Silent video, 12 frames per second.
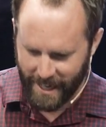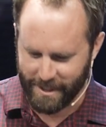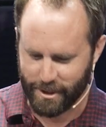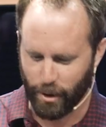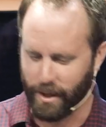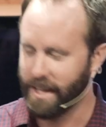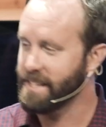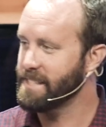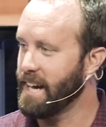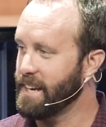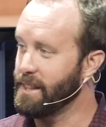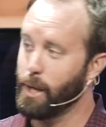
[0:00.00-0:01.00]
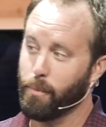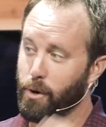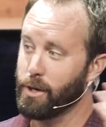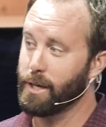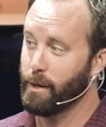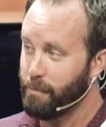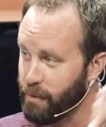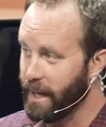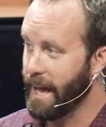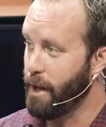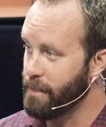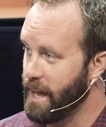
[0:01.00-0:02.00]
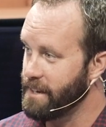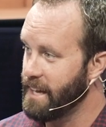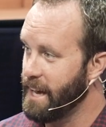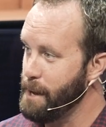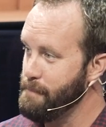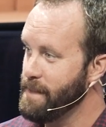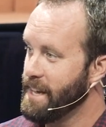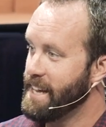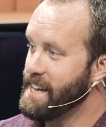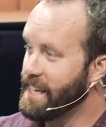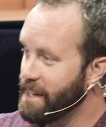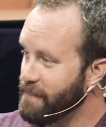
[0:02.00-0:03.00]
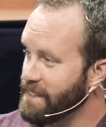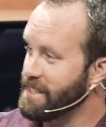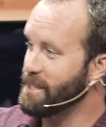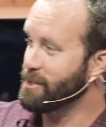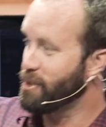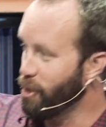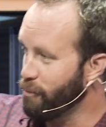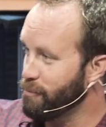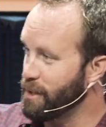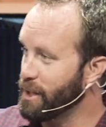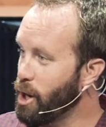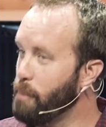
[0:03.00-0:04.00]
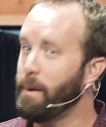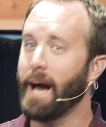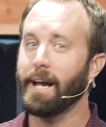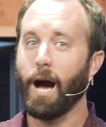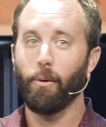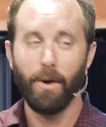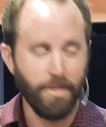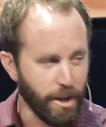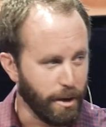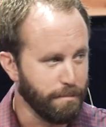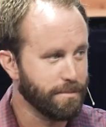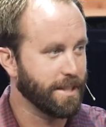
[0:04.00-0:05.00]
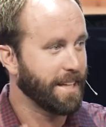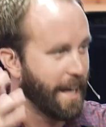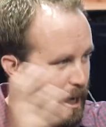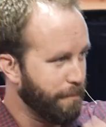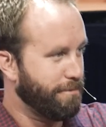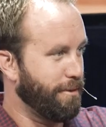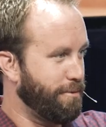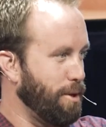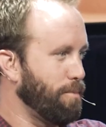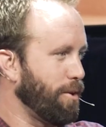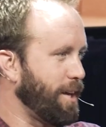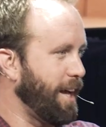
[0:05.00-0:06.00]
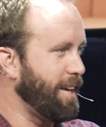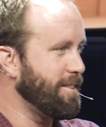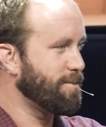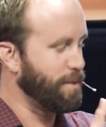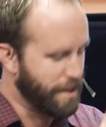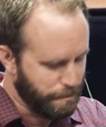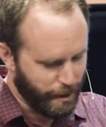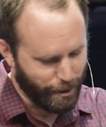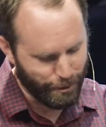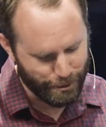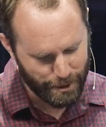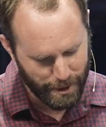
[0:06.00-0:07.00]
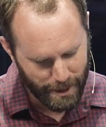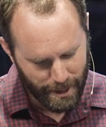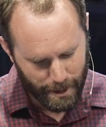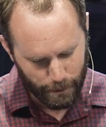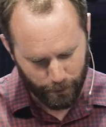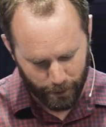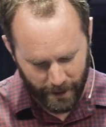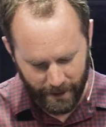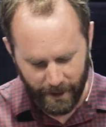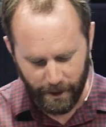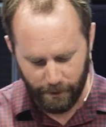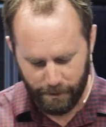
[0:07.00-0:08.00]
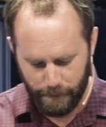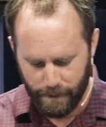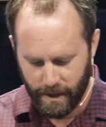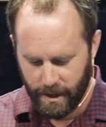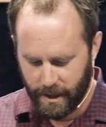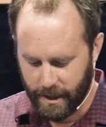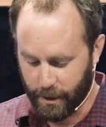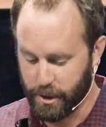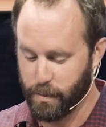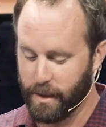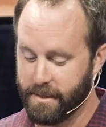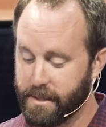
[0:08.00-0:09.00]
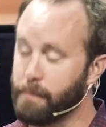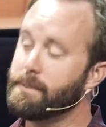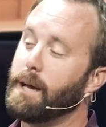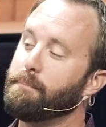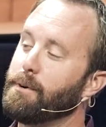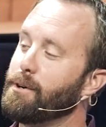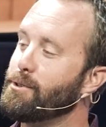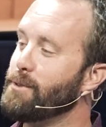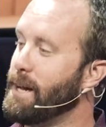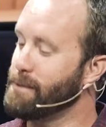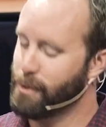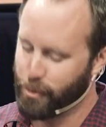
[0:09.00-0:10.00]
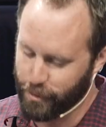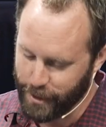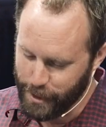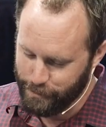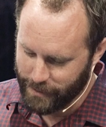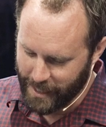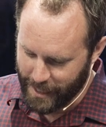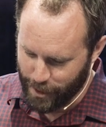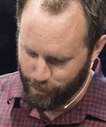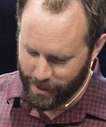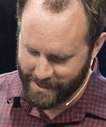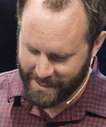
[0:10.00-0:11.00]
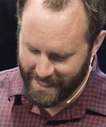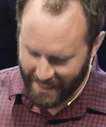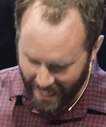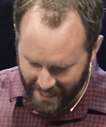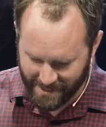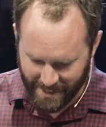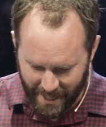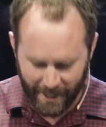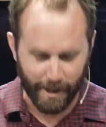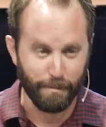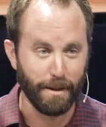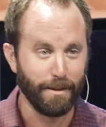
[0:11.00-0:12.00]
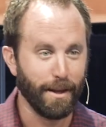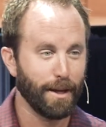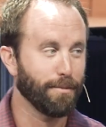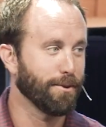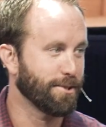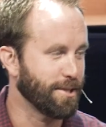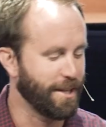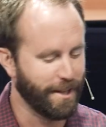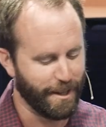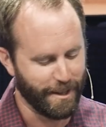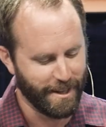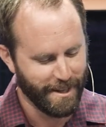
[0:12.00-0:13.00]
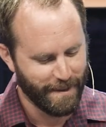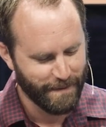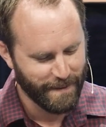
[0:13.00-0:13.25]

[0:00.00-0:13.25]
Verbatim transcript: and so they decided they weren't going to fly out that day. He convinces his girlfriend to go back out with him to camp for a few more days with the bears before they leave. Now, this was September 2003, and it was the last time that they were seen